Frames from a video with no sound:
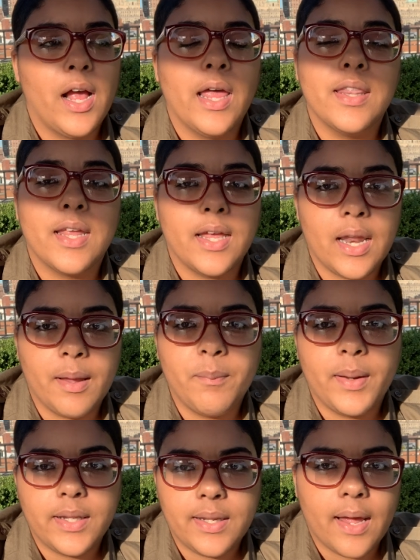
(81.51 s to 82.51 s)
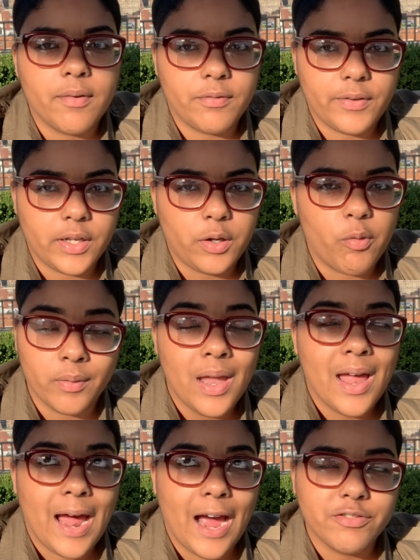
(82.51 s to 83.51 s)
And then I made that video
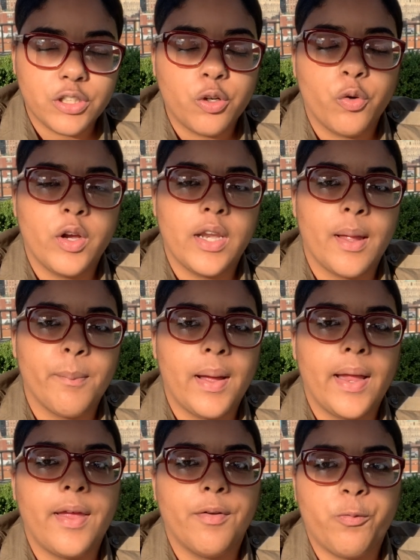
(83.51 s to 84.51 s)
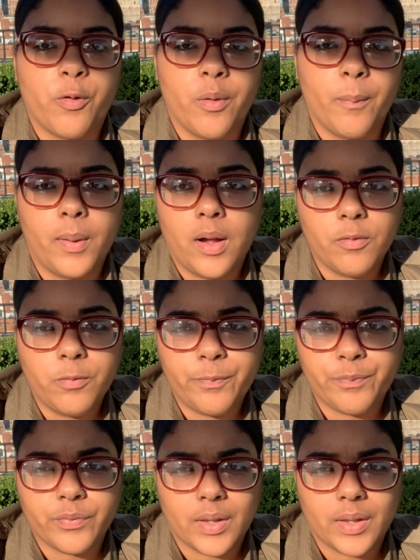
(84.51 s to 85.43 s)
after going MIA for a month,